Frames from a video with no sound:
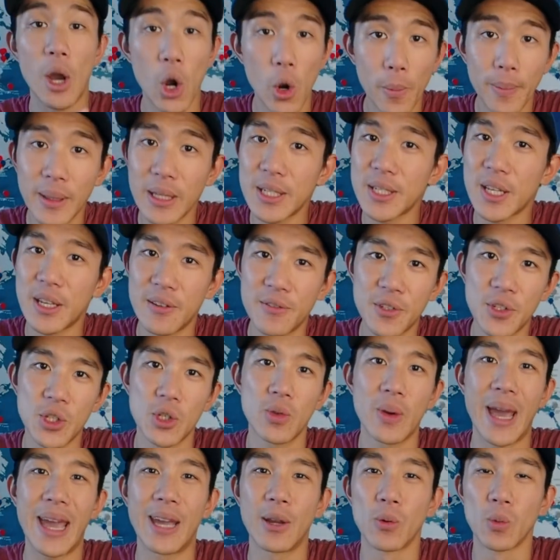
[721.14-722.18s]
I hope this gives
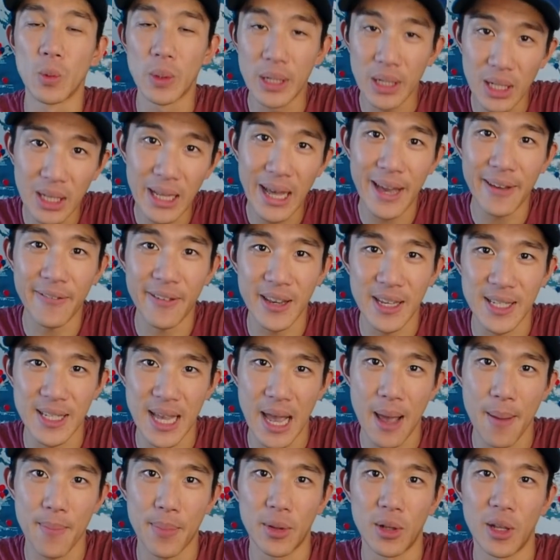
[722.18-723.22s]
you a real life
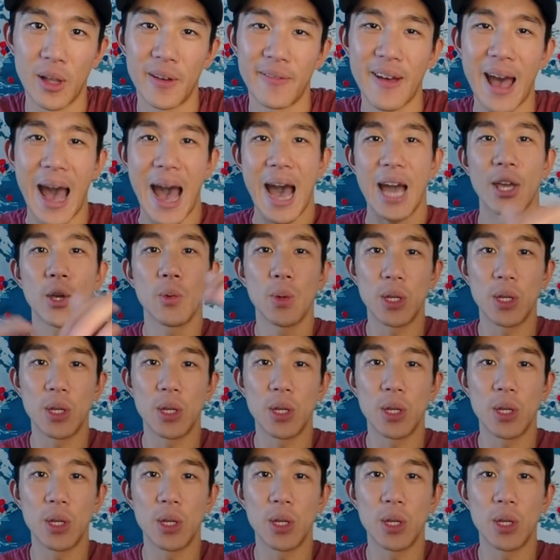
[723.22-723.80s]
example of how you